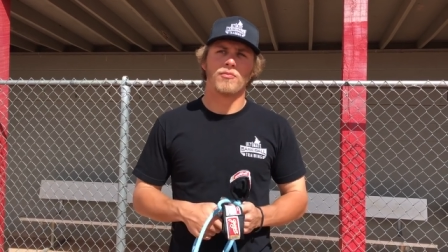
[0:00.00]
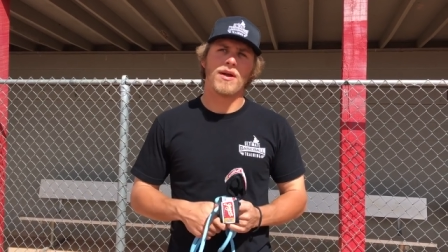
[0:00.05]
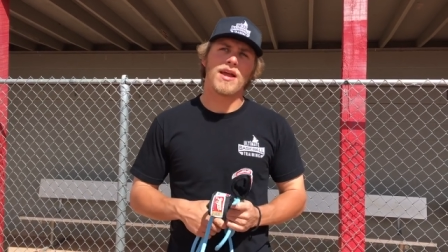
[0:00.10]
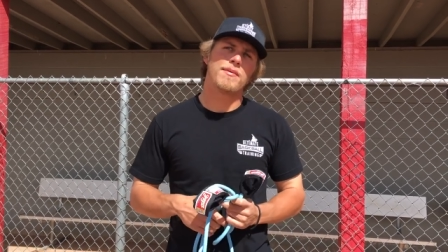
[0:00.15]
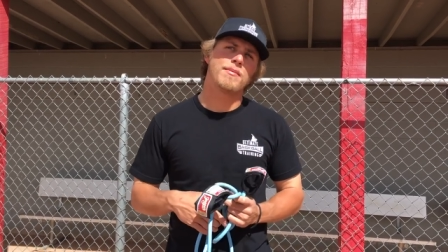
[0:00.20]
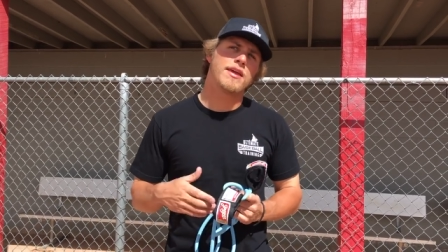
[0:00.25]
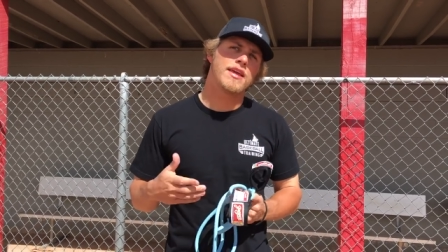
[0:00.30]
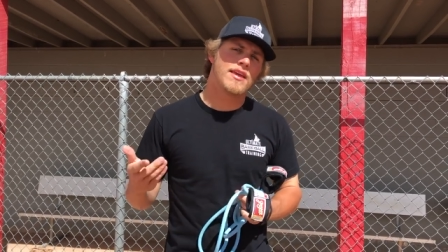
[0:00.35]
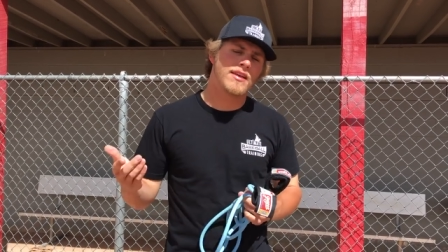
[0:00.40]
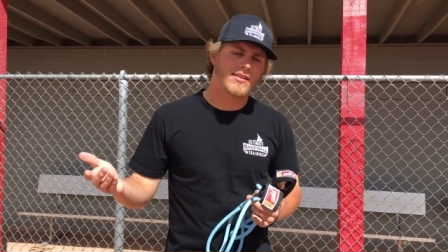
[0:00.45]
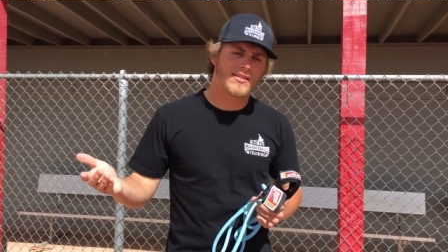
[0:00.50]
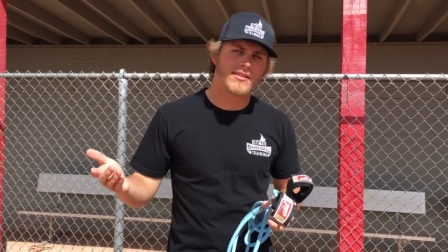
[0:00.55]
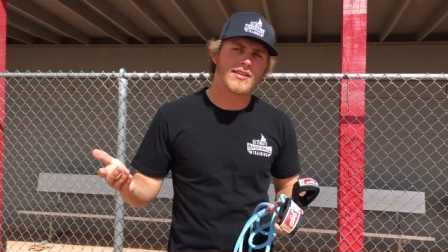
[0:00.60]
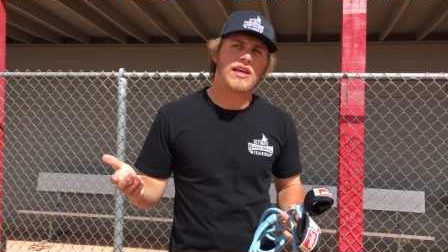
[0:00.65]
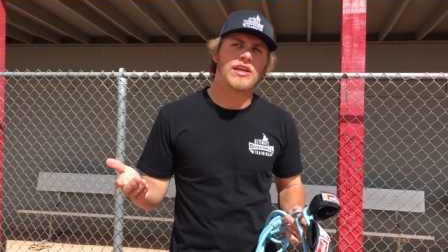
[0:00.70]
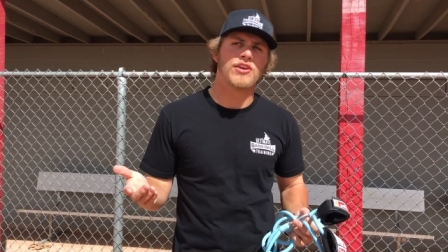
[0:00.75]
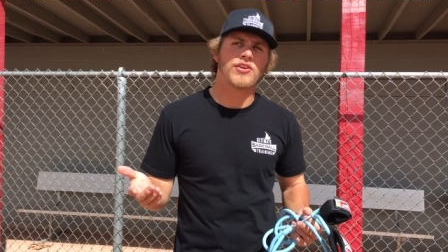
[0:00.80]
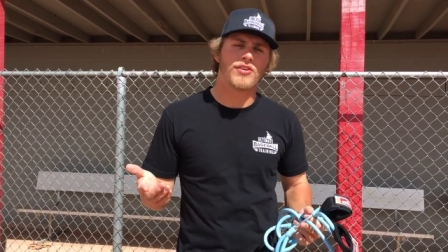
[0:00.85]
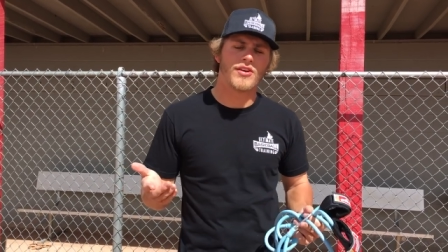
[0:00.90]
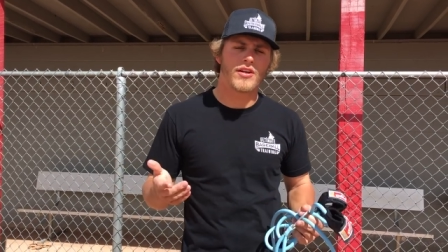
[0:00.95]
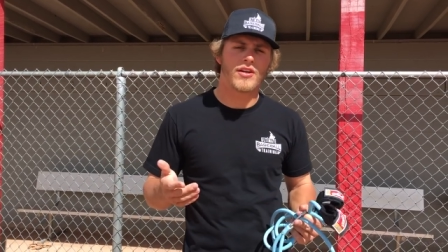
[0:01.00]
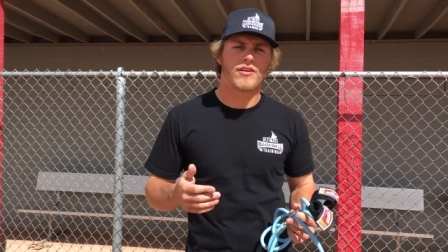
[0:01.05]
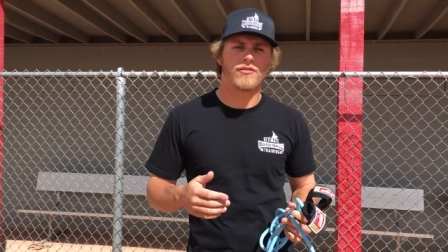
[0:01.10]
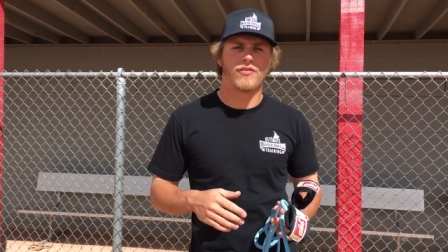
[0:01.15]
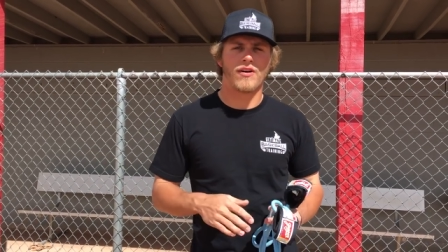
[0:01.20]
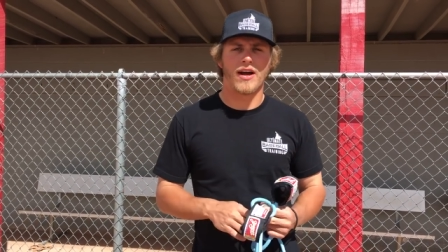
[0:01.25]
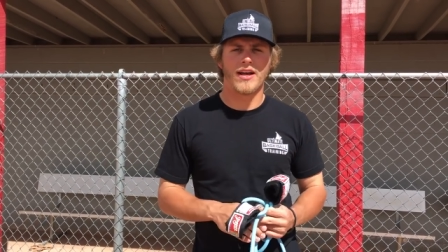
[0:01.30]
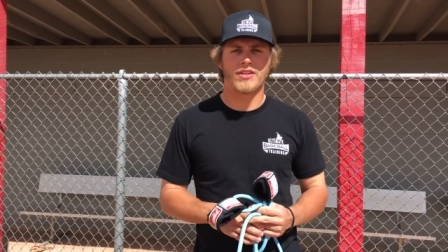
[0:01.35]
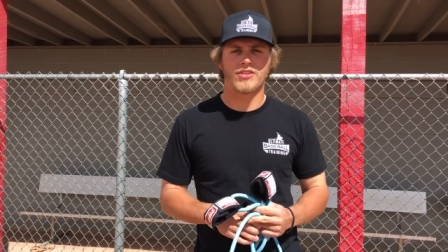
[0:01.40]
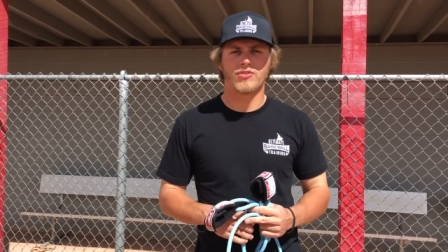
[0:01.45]
maybe senior year of
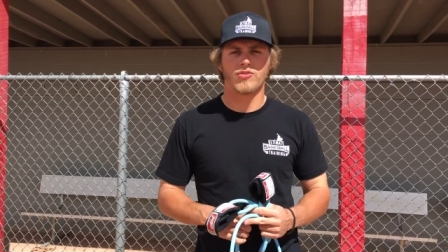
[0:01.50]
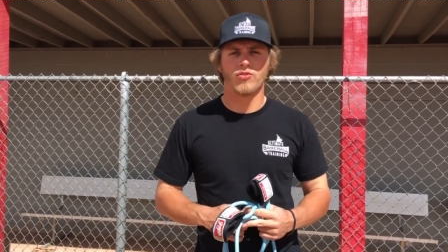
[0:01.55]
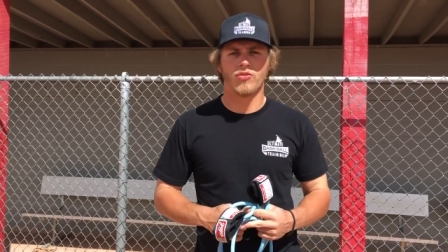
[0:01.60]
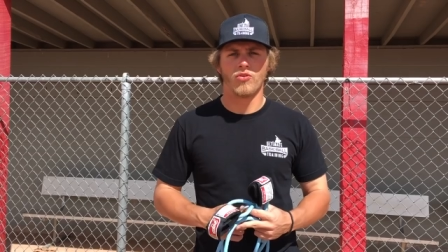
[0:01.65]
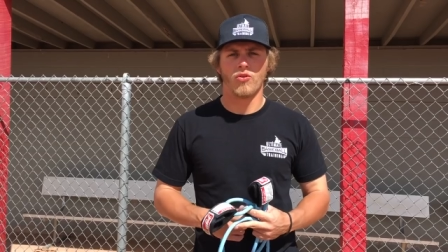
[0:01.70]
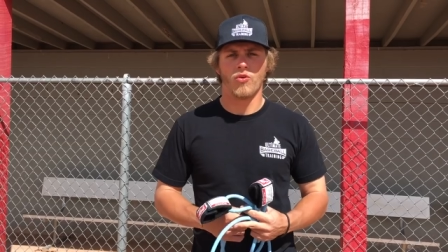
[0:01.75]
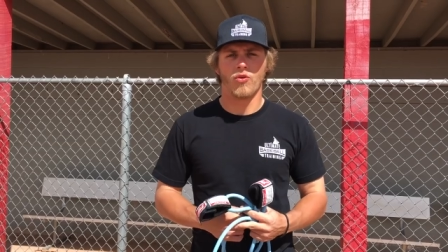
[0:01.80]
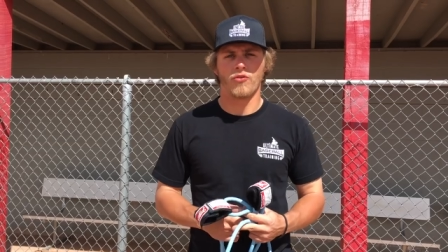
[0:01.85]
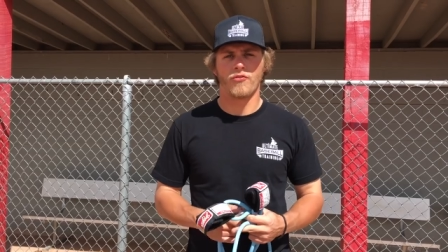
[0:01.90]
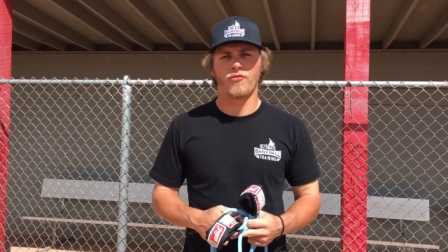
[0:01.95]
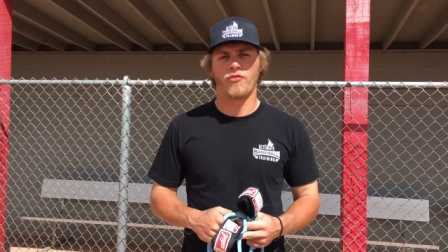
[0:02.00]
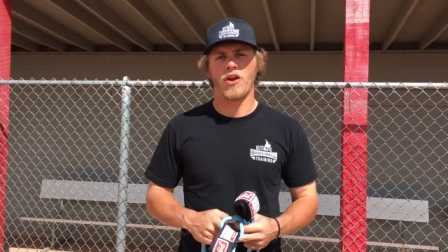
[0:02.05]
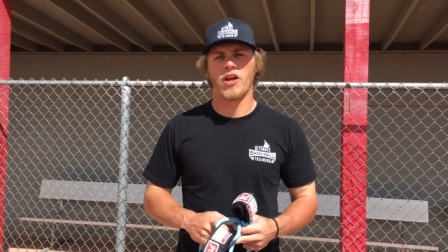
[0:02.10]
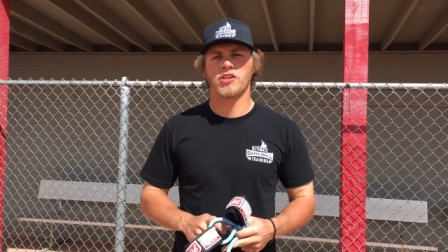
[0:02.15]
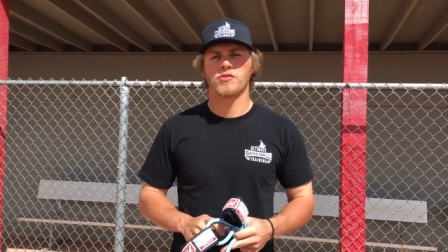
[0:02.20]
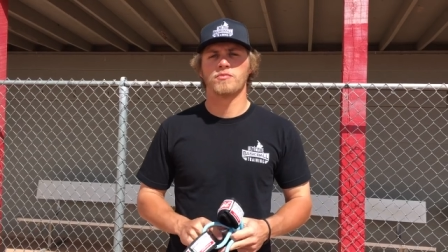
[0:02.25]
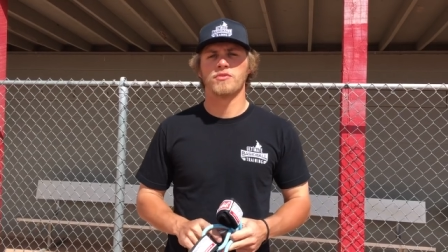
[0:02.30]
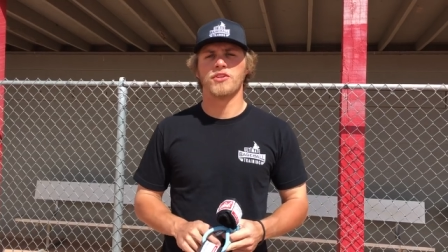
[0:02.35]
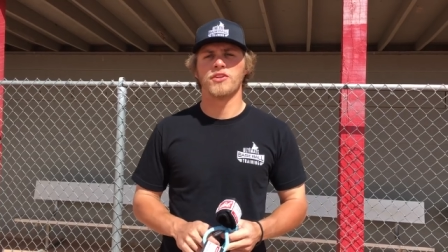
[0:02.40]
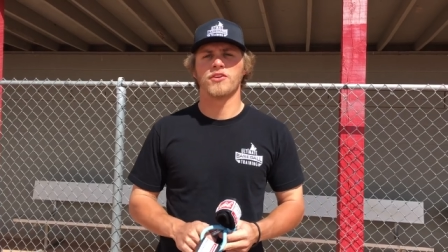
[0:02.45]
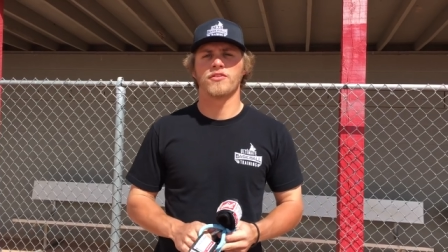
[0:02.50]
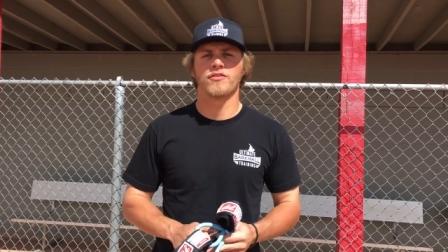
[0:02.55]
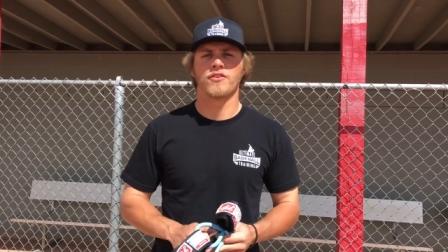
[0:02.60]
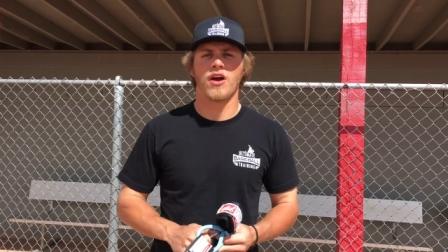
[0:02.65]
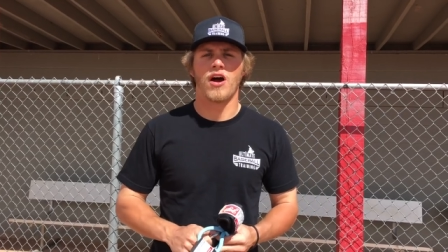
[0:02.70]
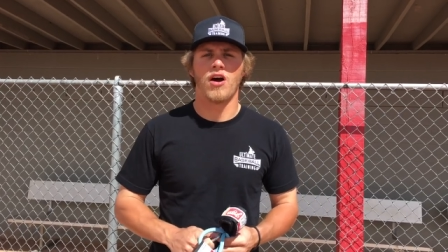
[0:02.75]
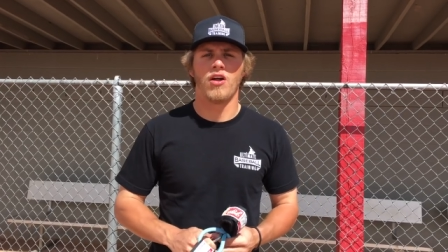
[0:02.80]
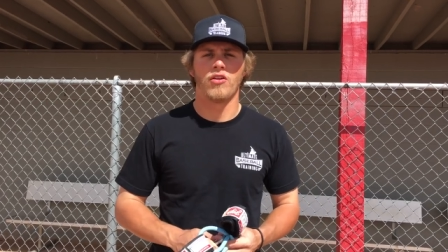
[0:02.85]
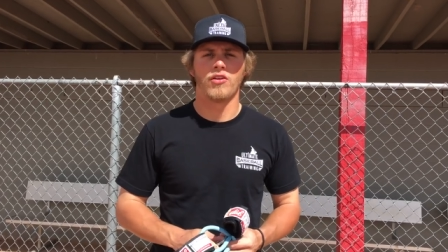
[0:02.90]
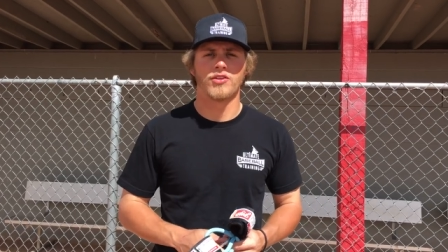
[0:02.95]
high school or freshman year of
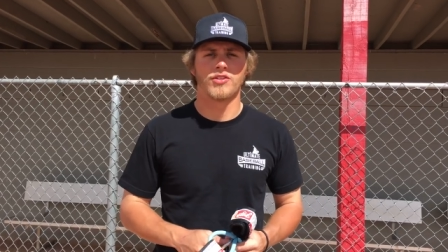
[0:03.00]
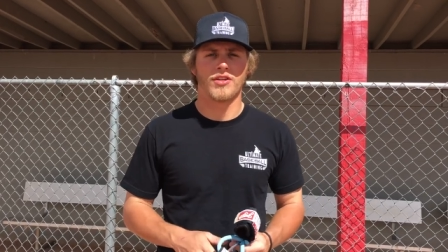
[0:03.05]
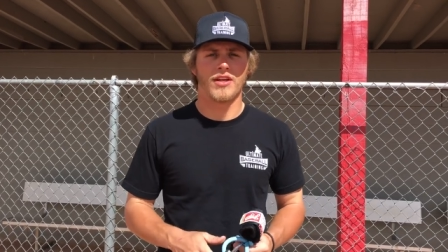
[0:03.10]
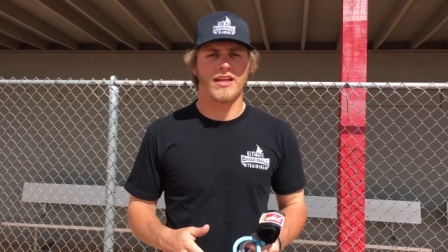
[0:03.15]
college,